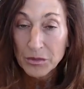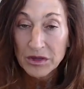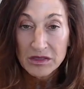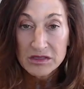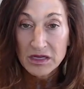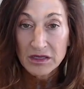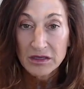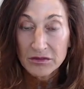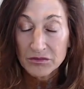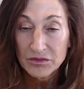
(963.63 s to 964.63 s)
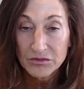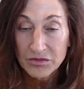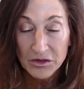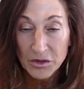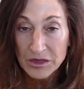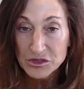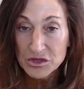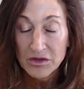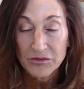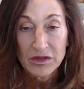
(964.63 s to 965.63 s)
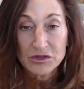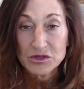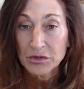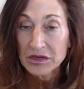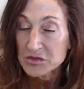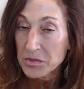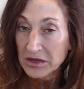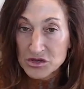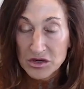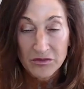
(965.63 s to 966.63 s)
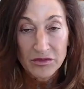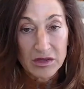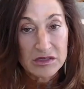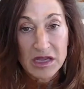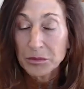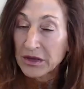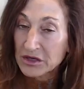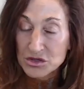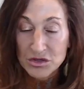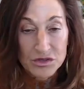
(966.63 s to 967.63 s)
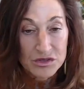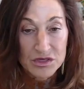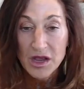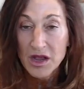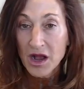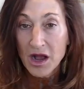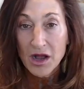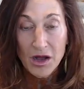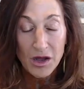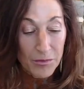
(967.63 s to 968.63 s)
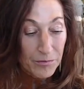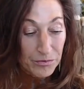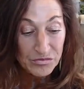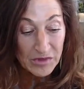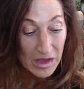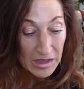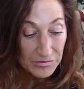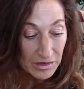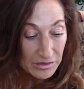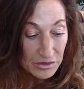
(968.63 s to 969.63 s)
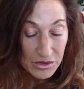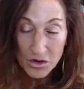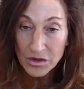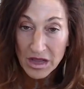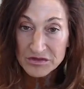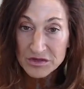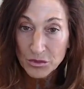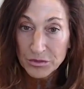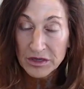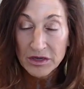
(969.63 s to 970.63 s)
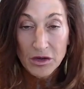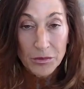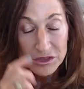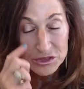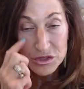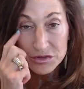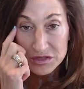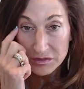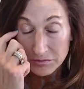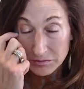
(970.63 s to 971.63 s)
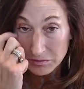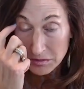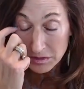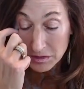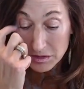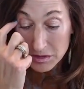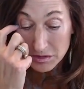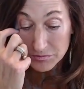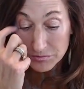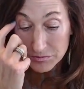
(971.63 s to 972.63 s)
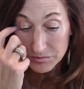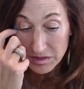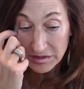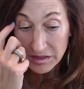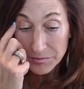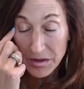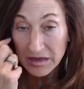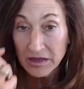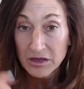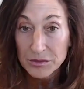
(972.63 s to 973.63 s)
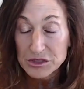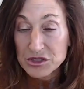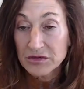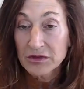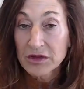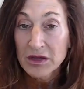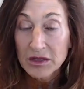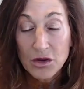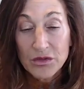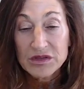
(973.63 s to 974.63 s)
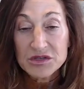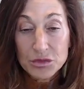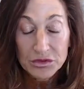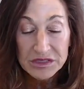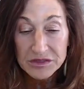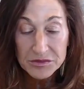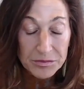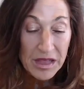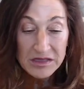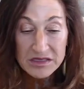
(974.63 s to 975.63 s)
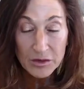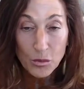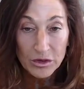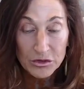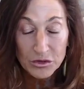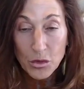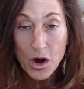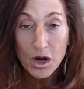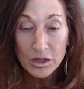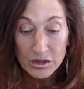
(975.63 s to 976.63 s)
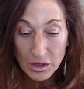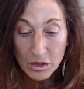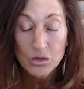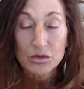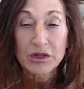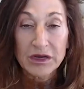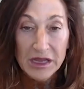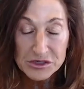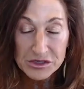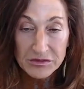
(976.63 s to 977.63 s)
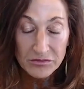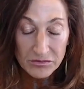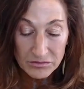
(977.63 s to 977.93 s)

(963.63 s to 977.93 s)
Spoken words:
in, take an evaluation of it, do an inspection of it, take pictures, and then have some remedial measures and get it back in commission. This is really depends on where you are in the whole litigation,